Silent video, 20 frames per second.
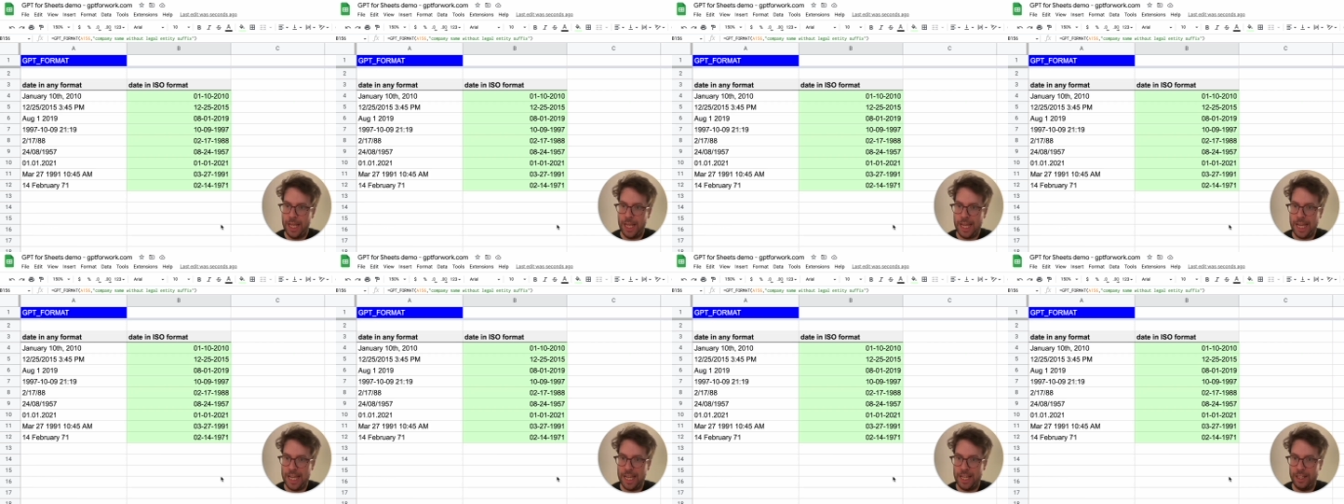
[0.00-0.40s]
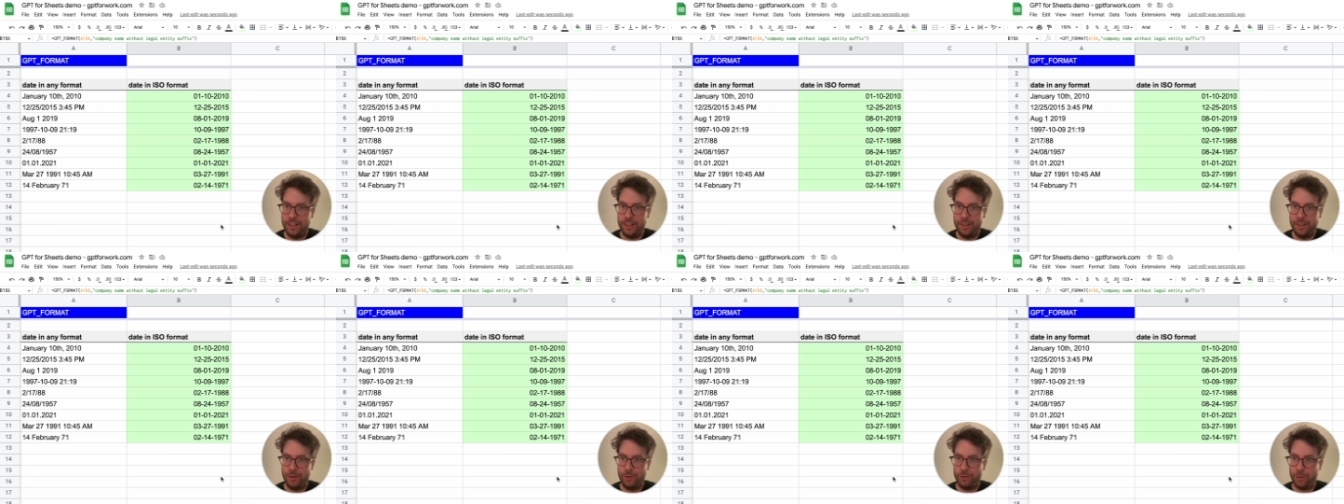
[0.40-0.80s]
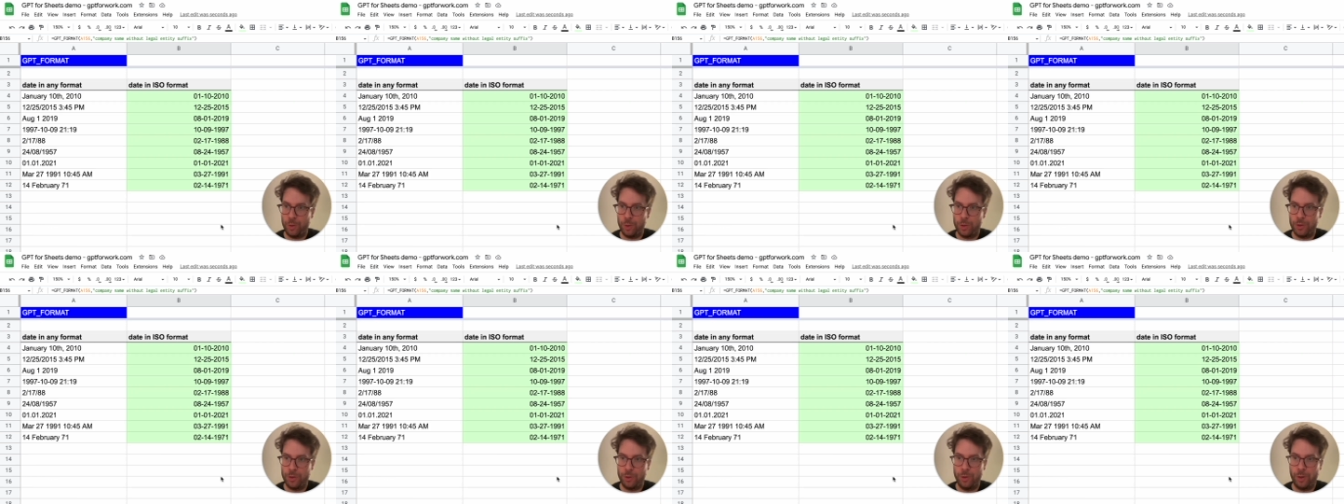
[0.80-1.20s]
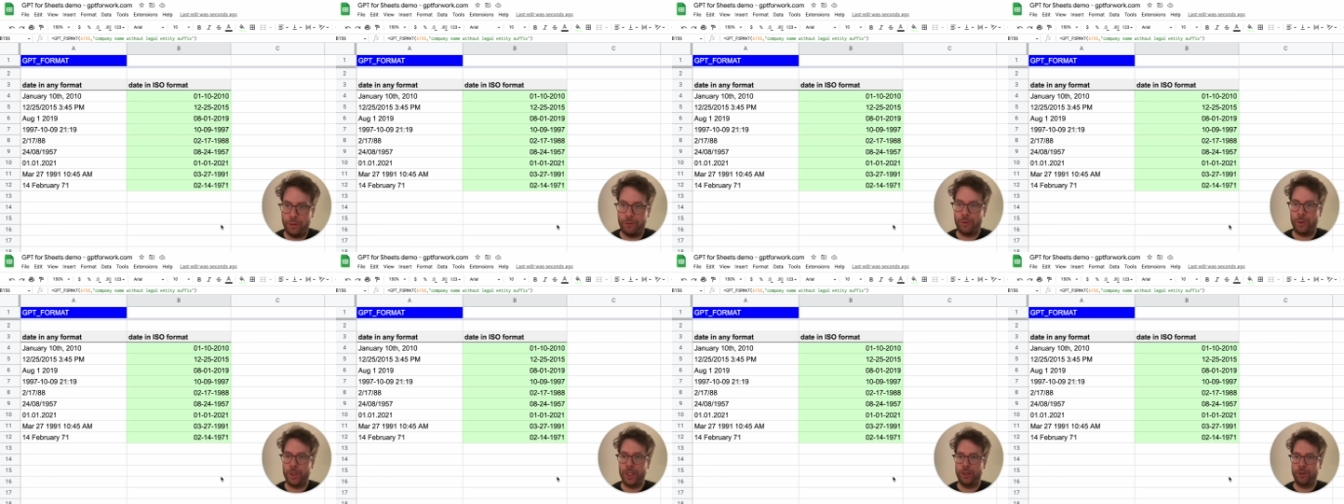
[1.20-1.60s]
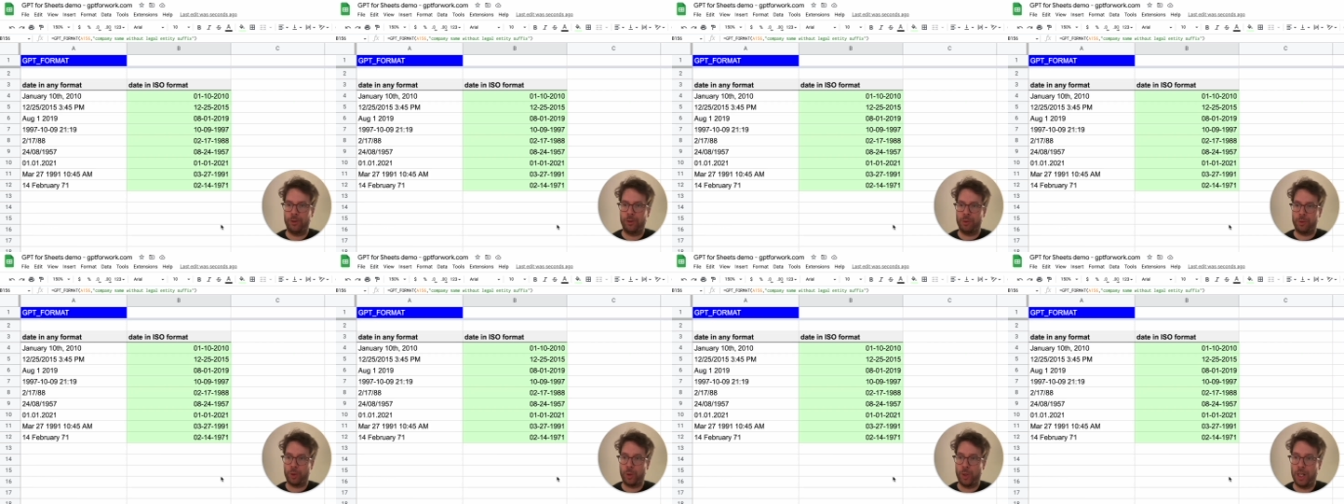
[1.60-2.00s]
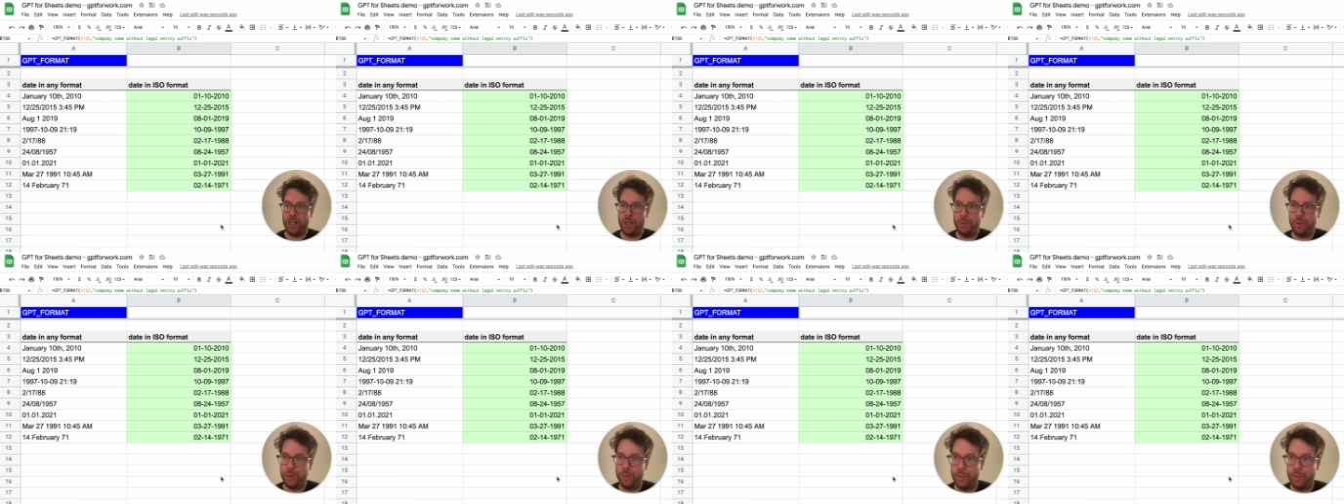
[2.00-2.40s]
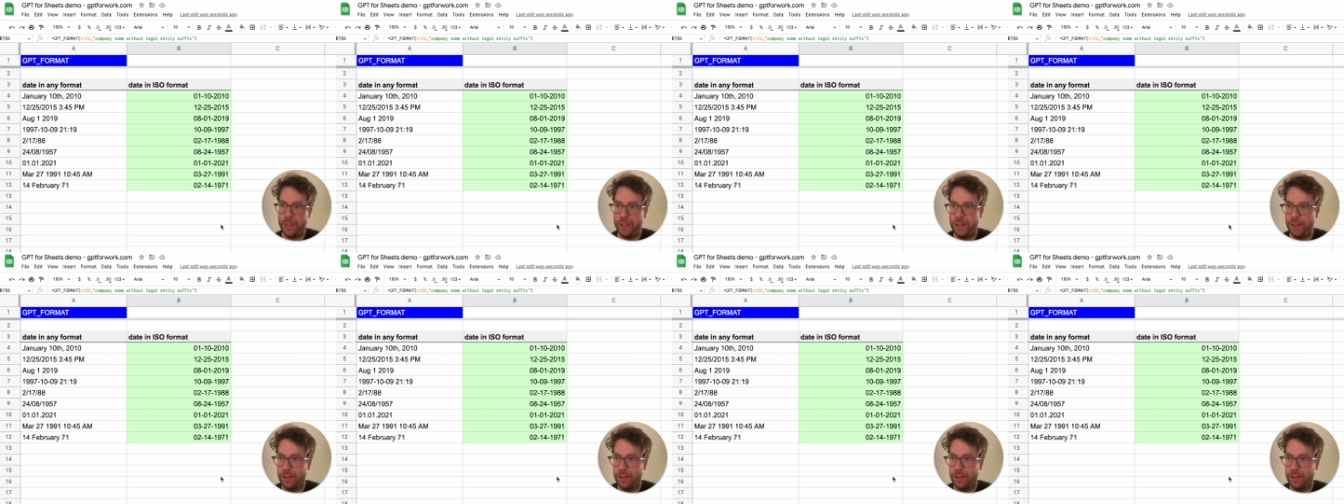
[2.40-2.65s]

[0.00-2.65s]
And of course, do not forget to subscribe to be